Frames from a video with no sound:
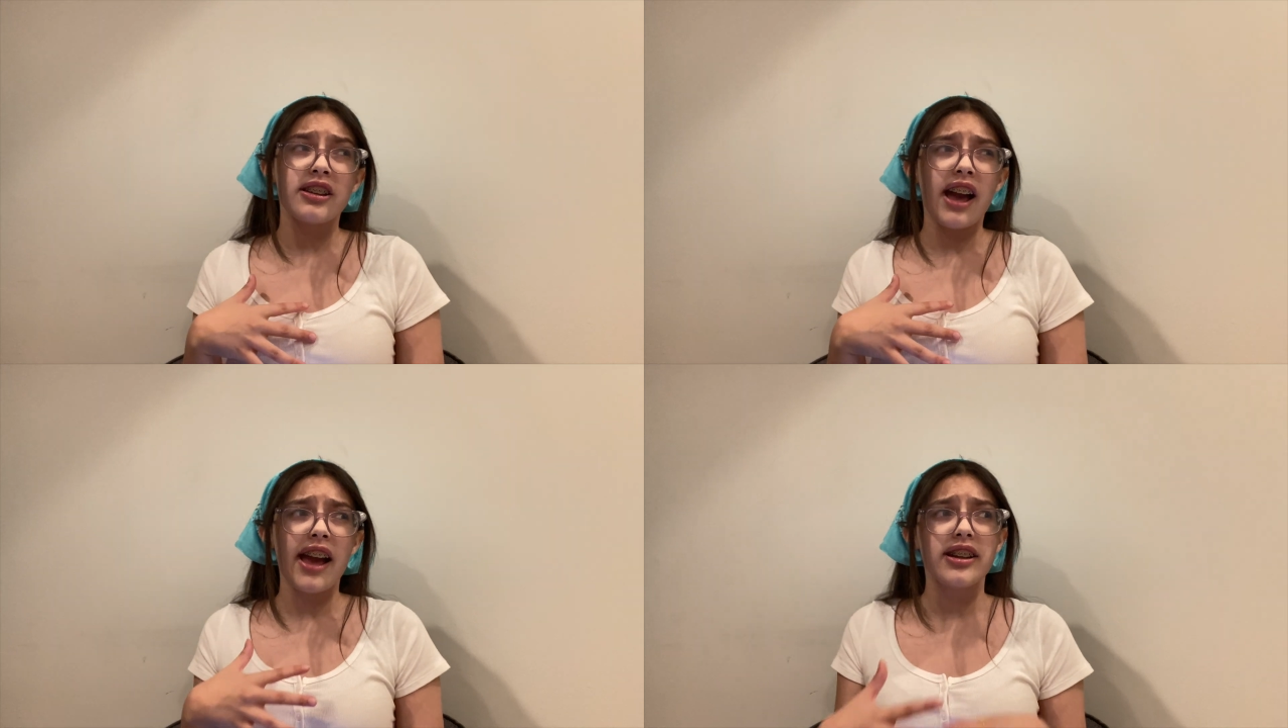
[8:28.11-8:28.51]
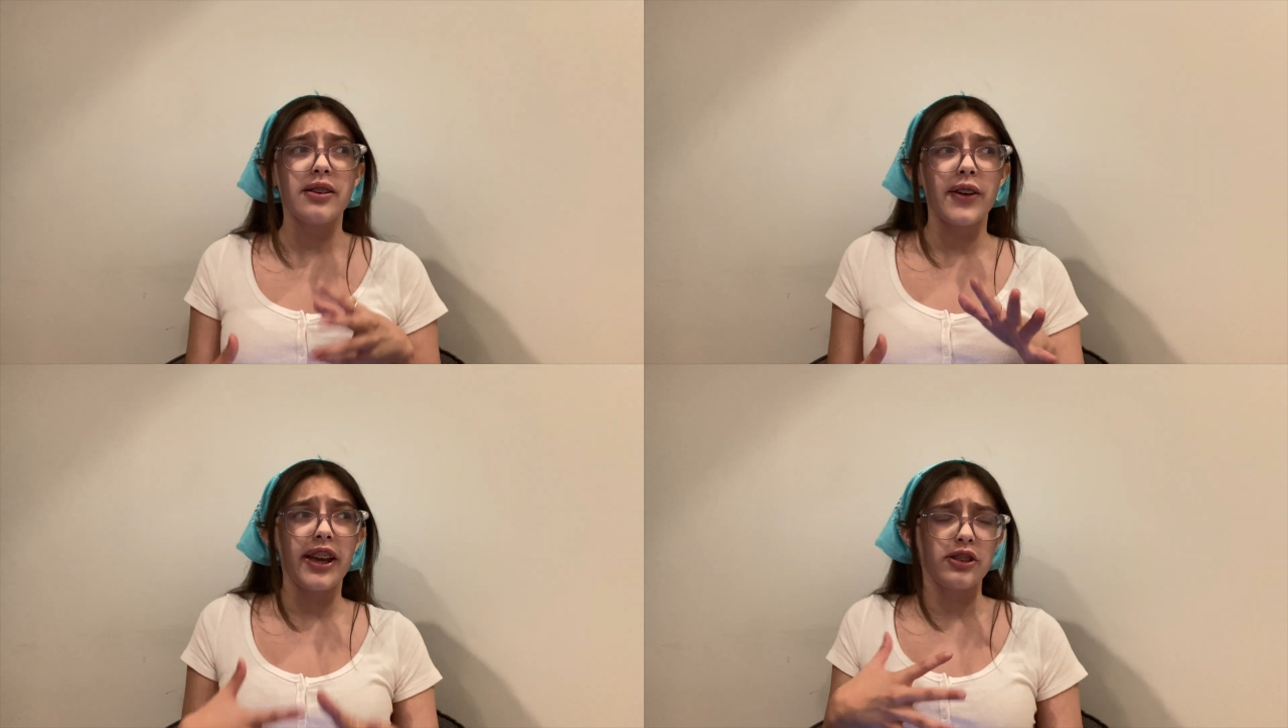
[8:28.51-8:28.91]
kind
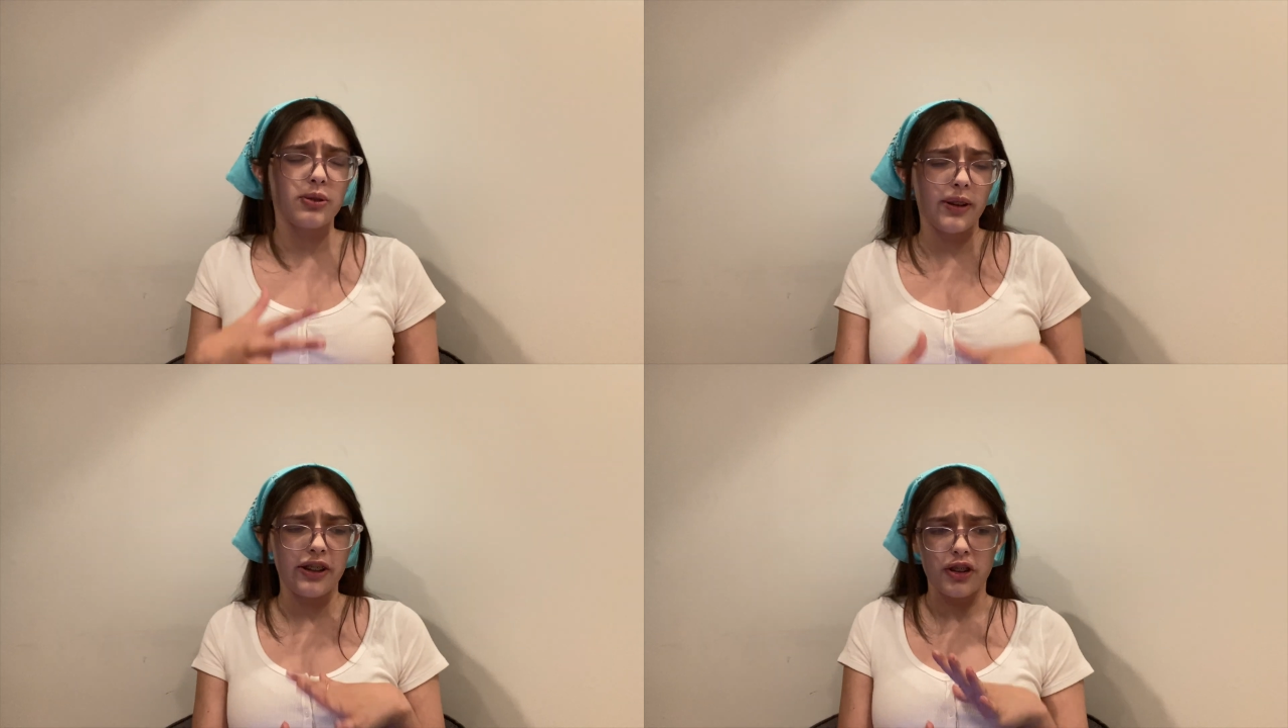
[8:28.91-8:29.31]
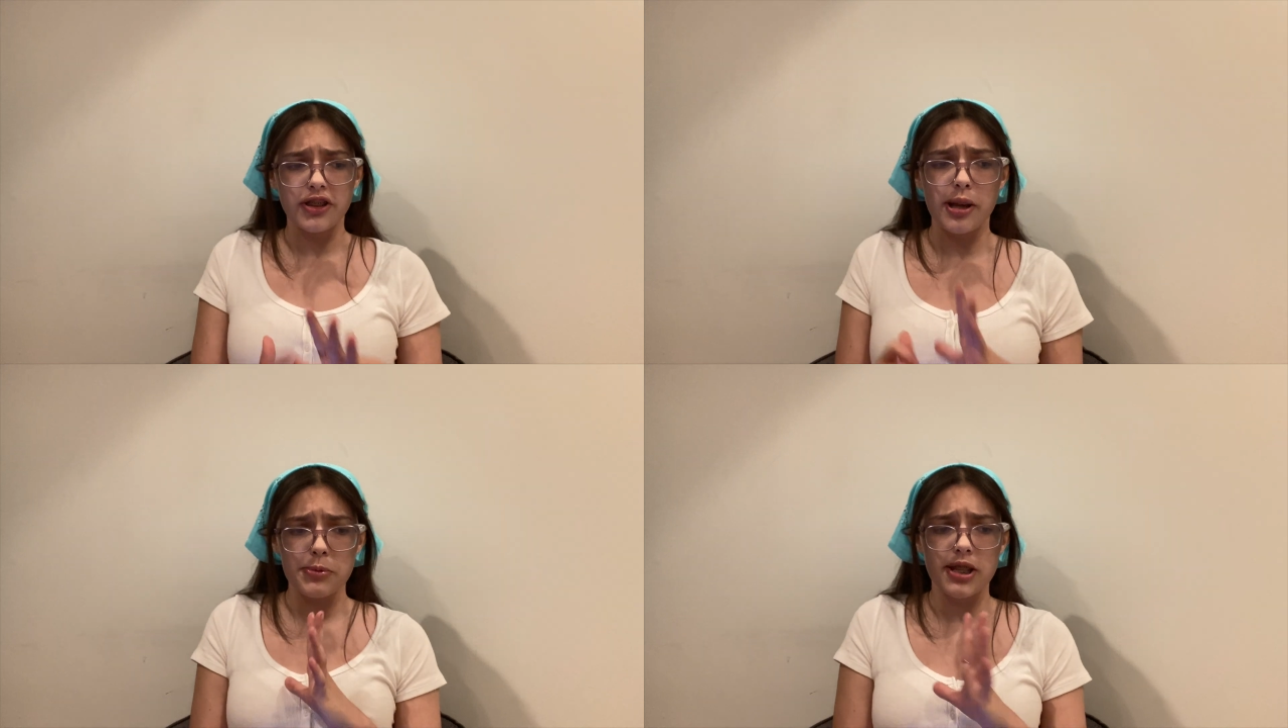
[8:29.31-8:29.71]
of answering your
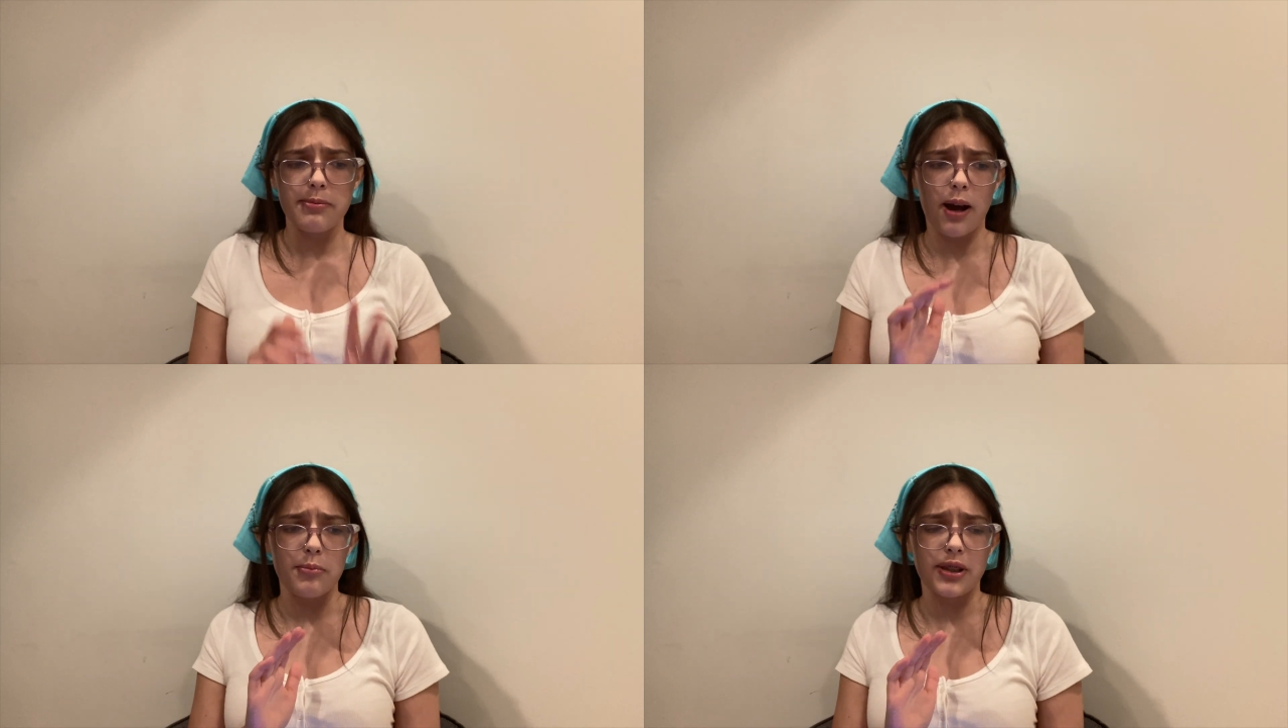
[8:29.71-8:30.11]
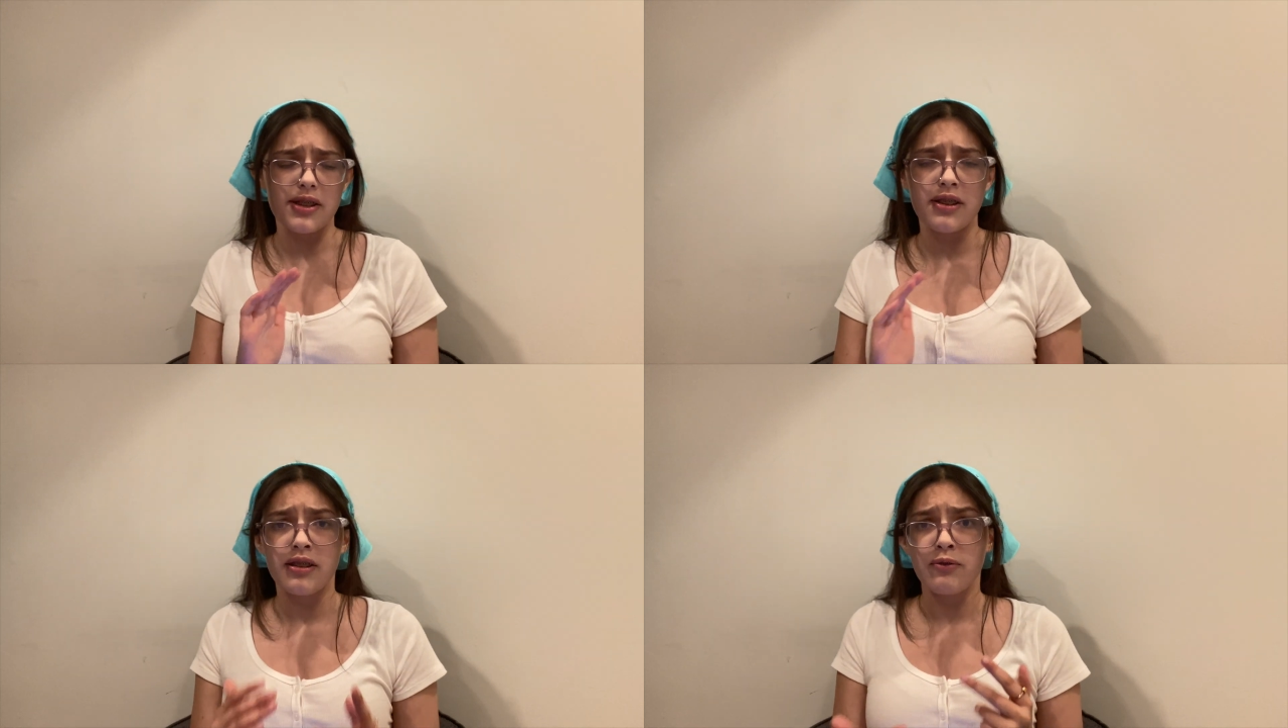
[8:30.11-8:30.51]
assumptions about
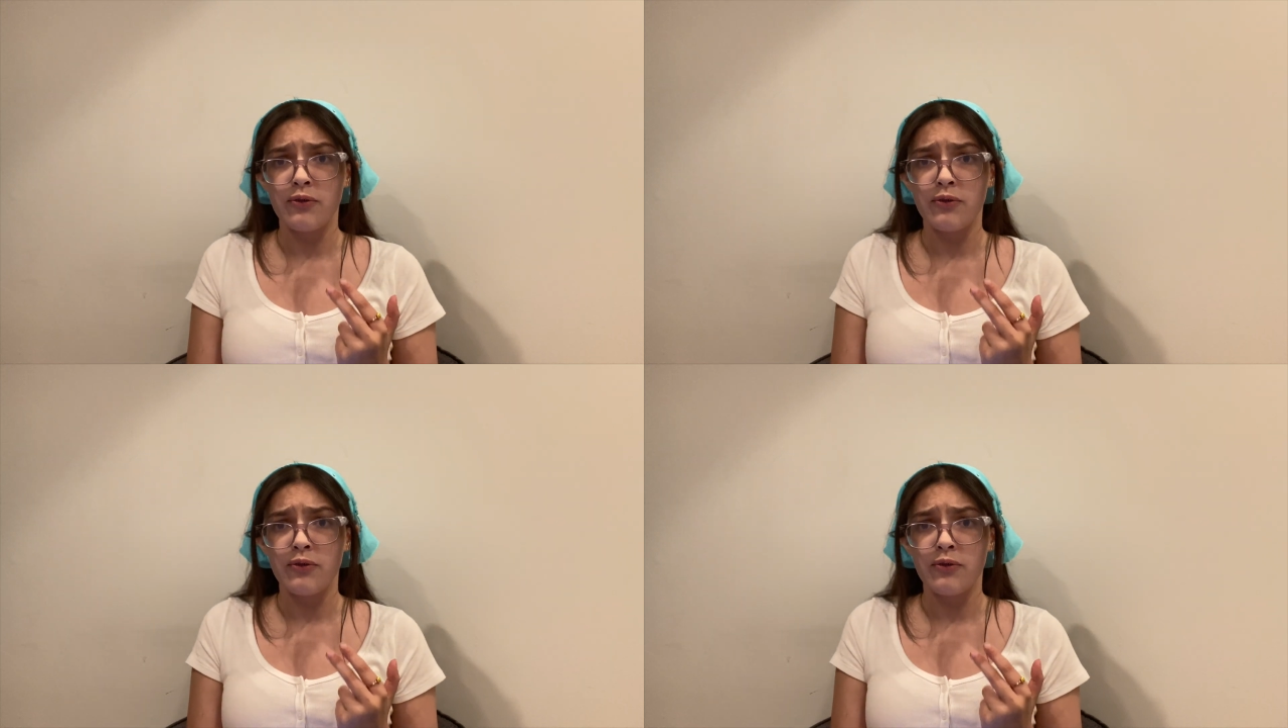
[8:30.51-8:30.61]
me